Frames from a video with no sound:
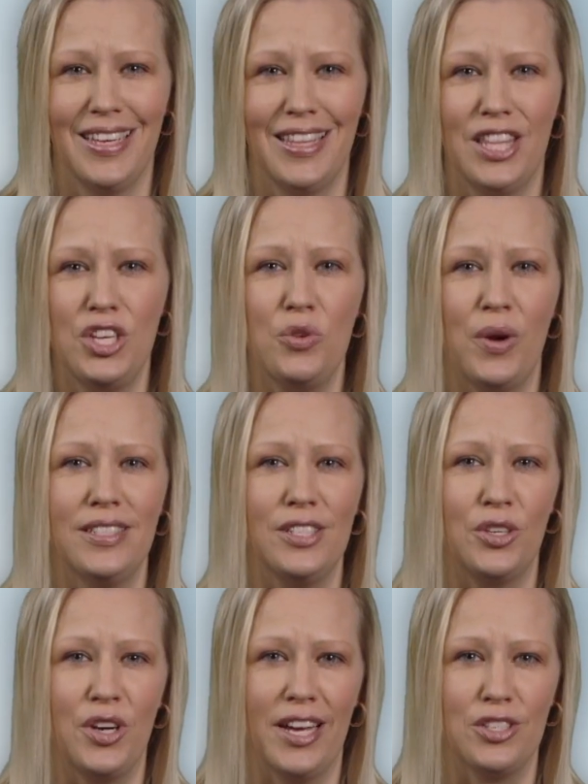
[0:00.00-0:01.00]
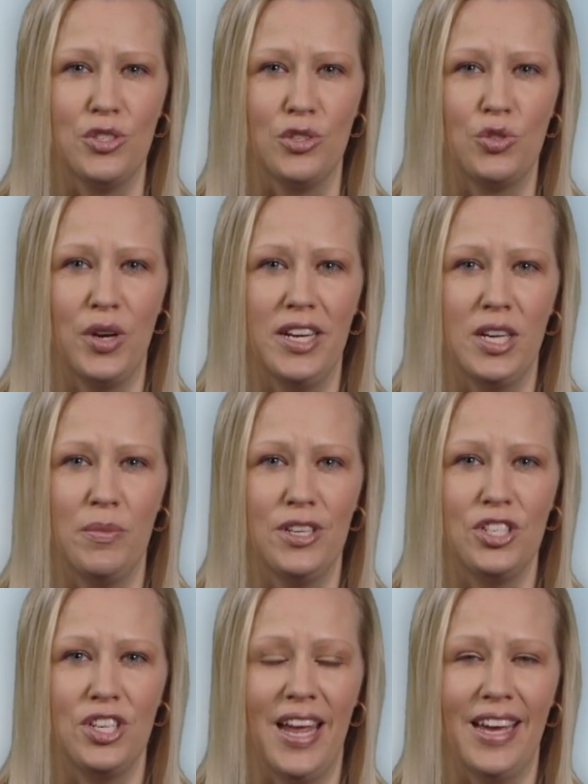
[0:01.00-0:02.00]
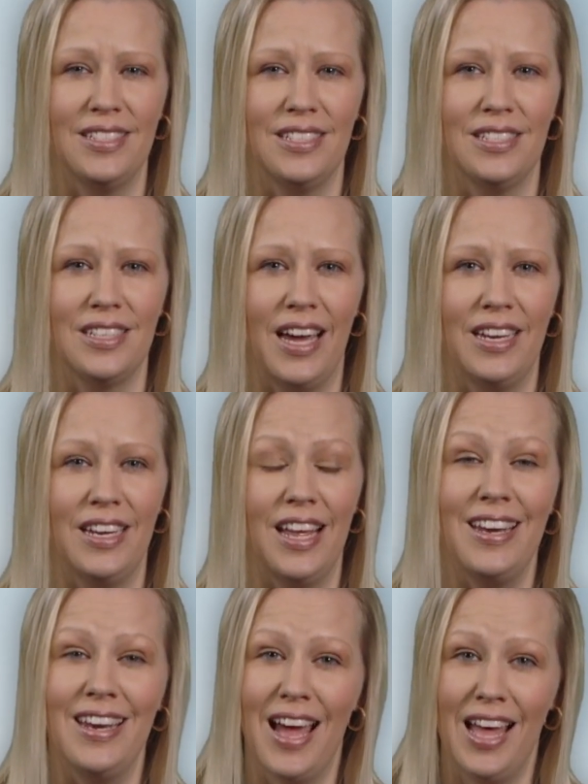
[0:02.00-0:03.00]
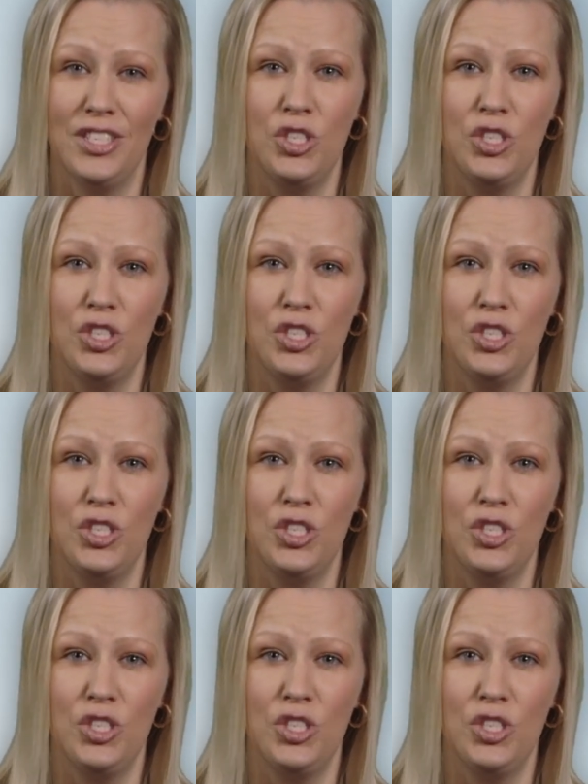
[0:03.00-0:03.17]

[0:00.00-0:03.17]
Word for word: The U.S. International Trade Commission has decided not